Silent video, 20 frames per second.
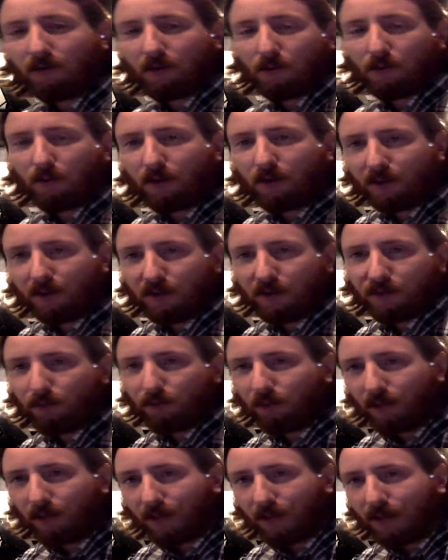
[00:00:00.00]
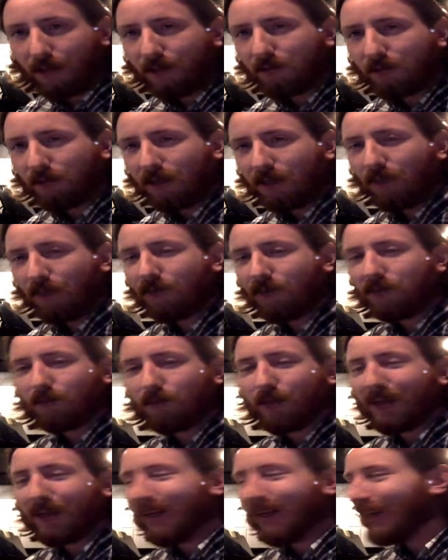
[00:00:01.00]
an organist play. And so that was
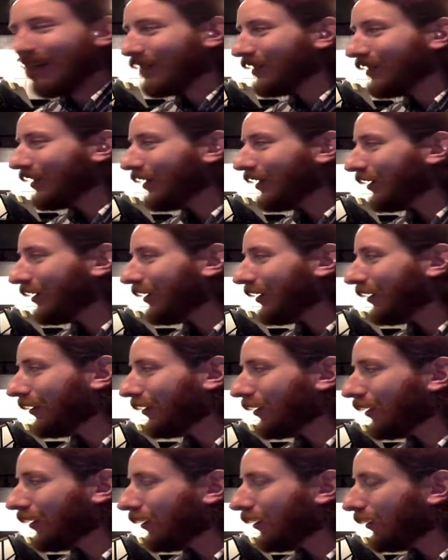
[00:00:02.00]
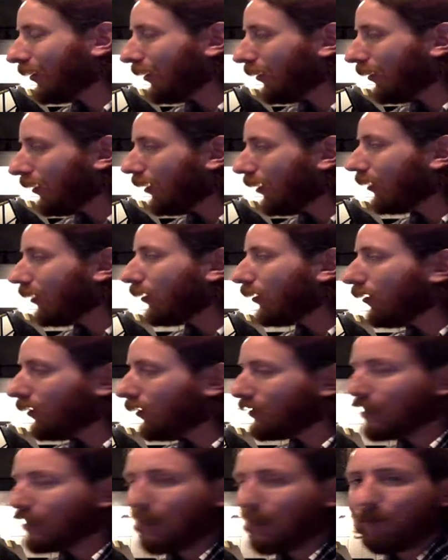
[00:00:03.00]
my idea a long
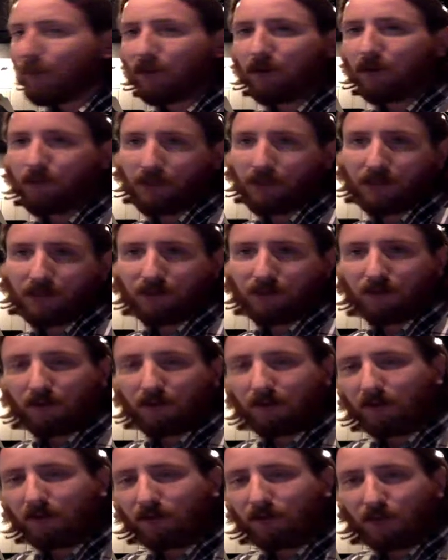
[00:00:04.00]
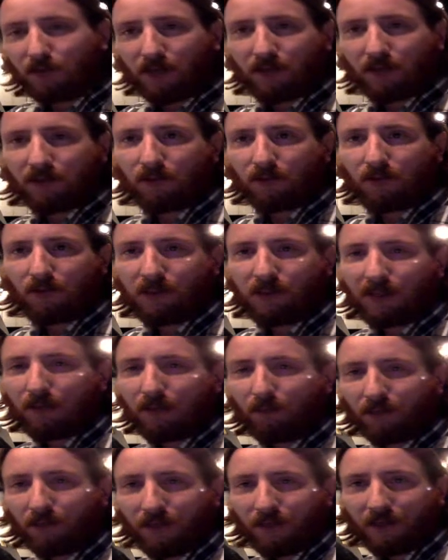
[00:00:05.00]
time ago when I started to change the way that I
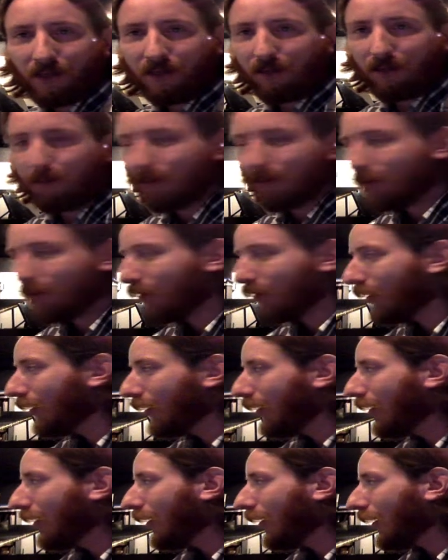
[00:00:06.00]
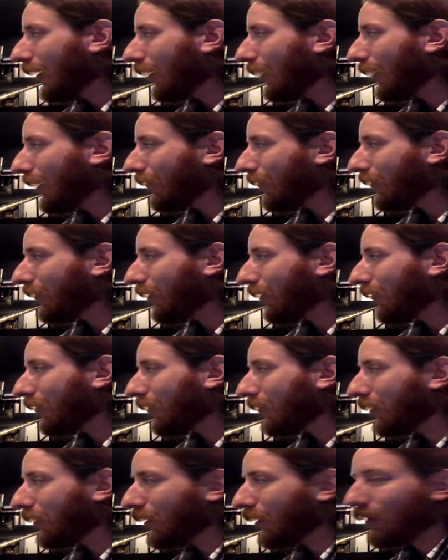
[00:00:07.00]
played hymns. I felt that
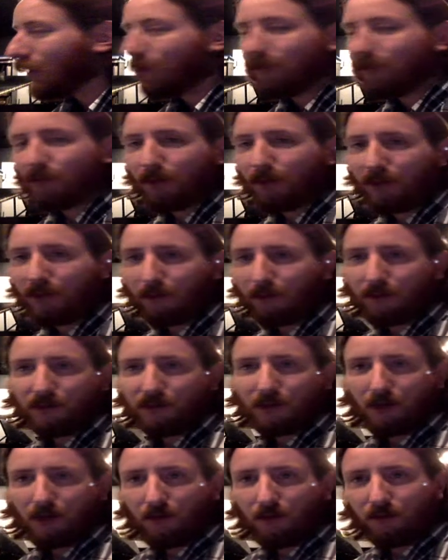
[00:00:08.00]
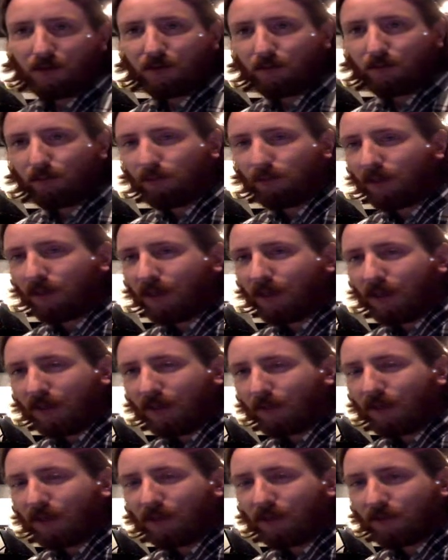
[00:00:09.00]
the hymns by themselves, playing them
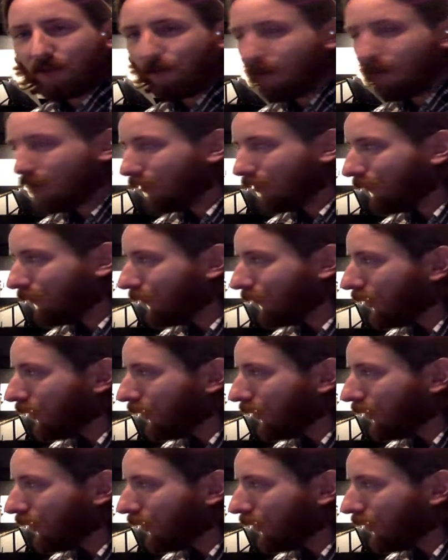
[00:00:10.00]
as written,